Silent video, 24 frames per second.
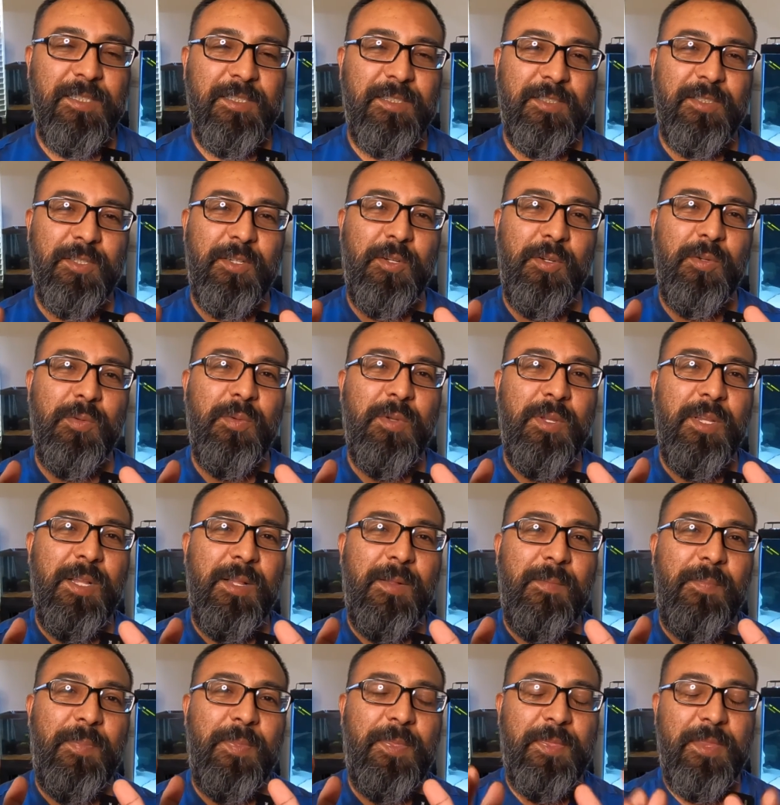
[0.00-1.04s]
So
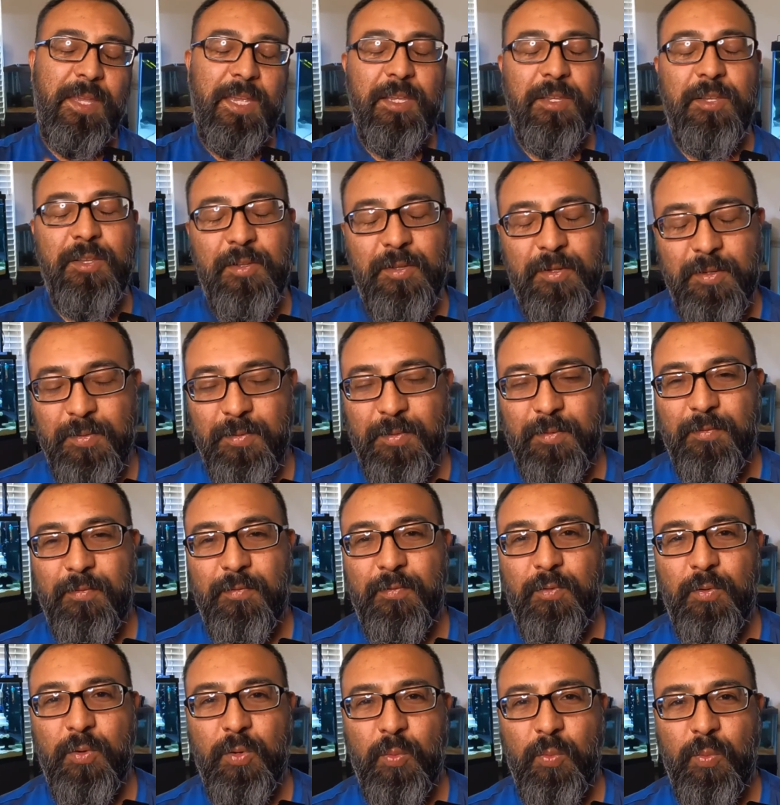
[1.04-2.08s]
thank you
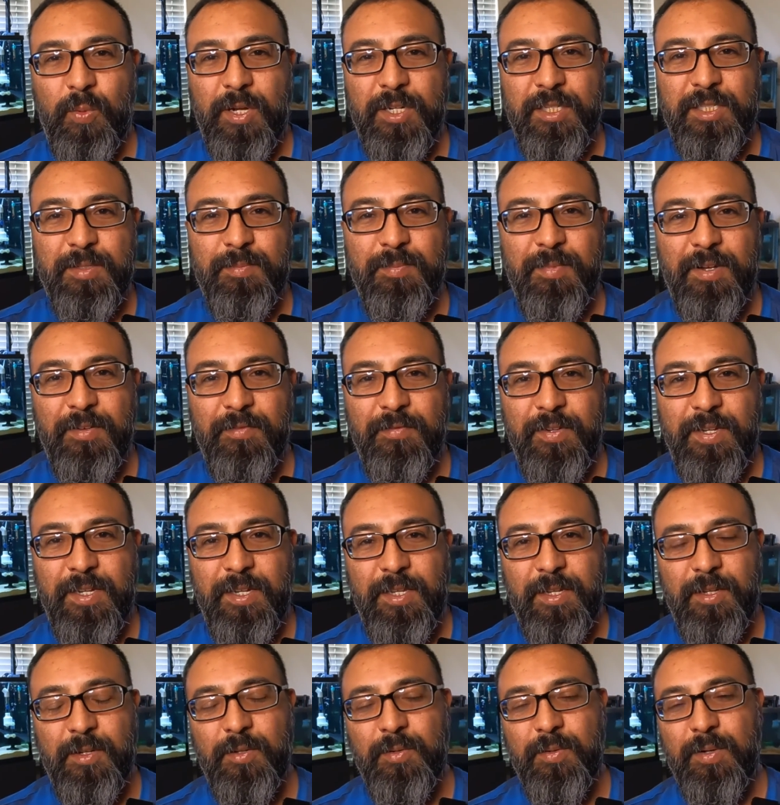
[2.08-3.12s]
for watching my
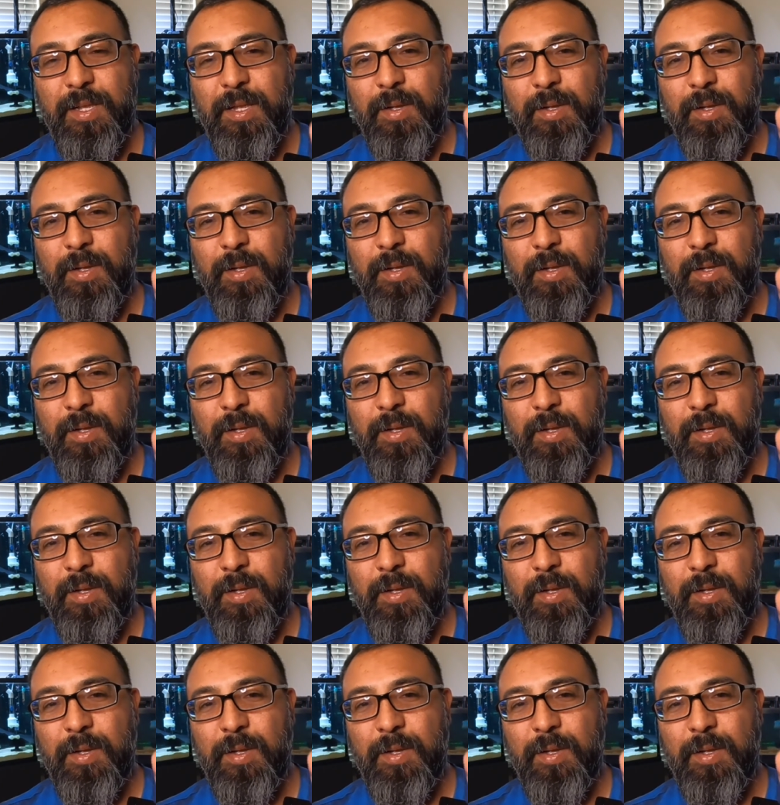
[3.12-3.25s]
video,